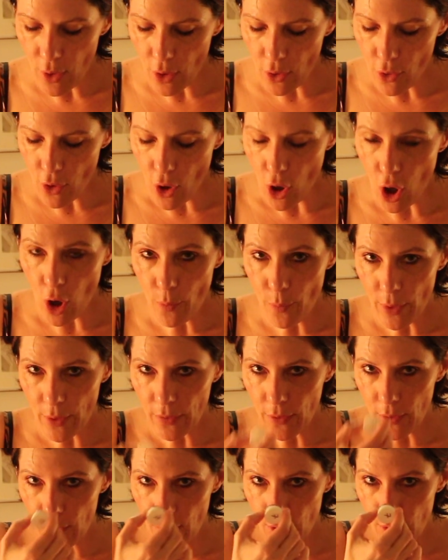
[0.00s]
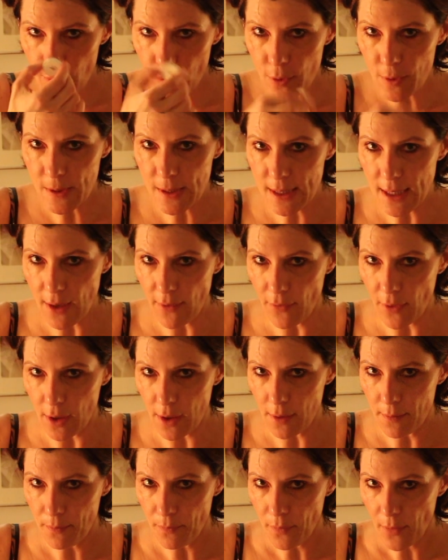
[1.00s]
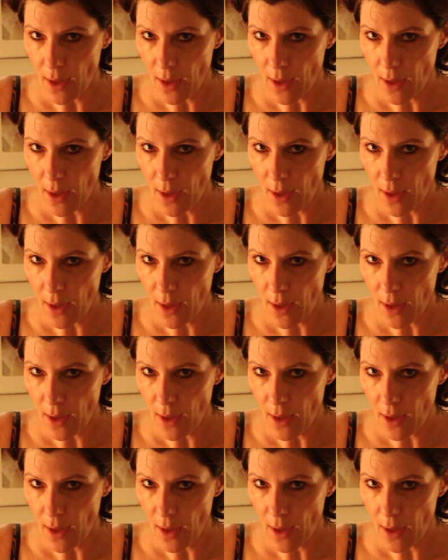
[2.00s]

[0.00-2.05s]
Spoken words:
going to open the number 7.